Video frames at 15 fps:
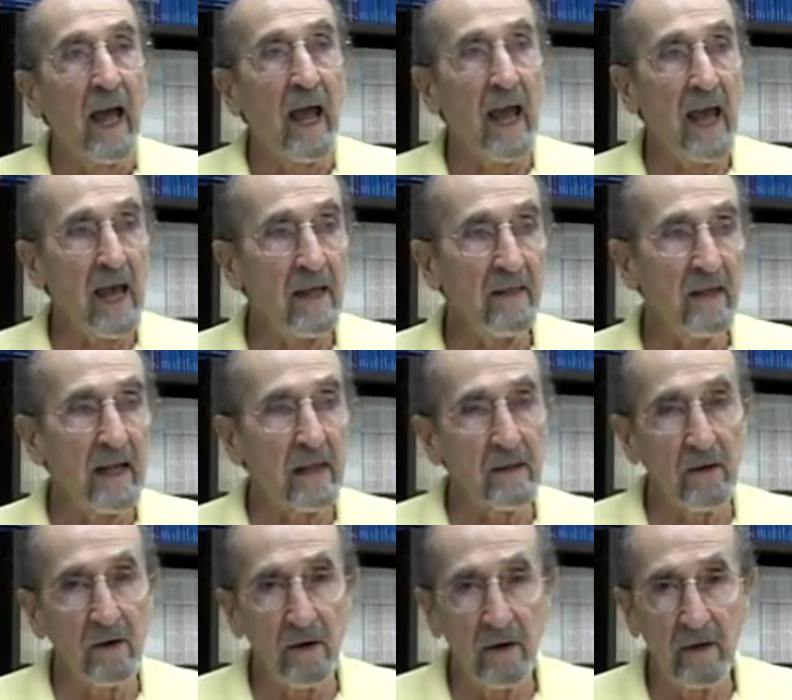And they
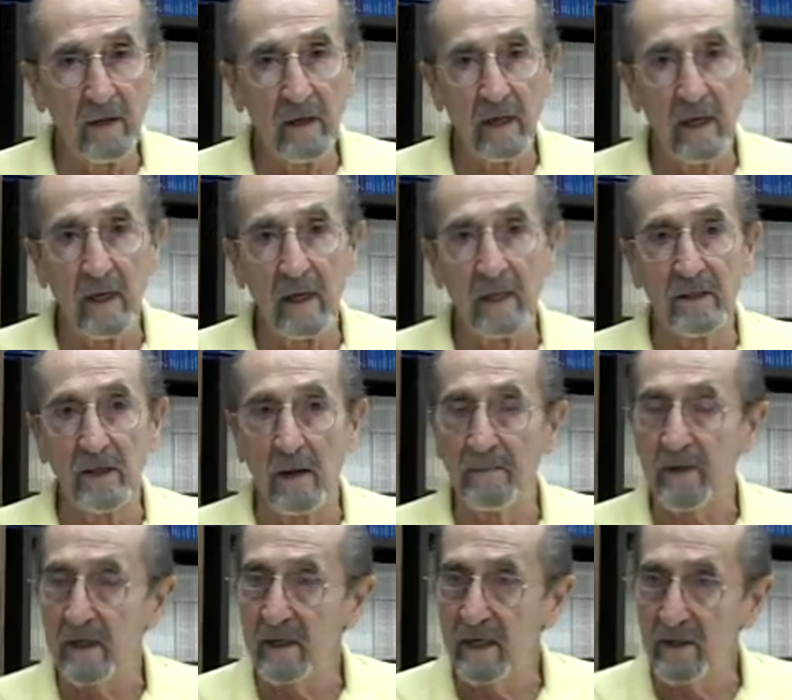learn, in some
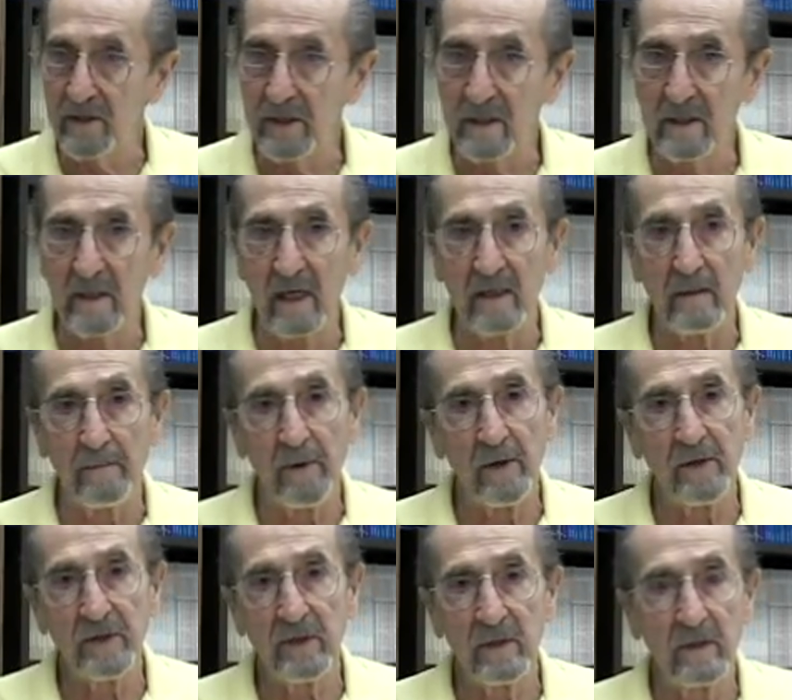conditions, that the
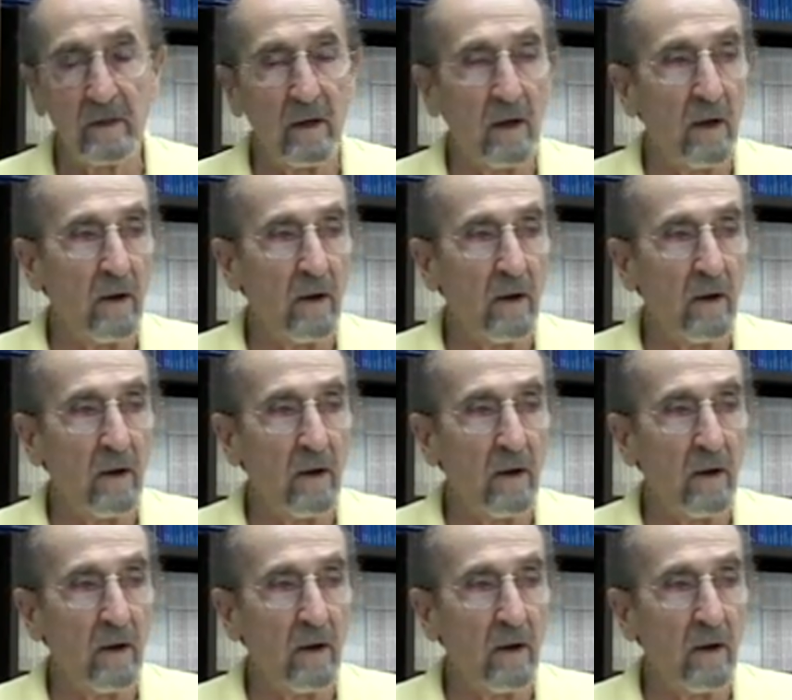person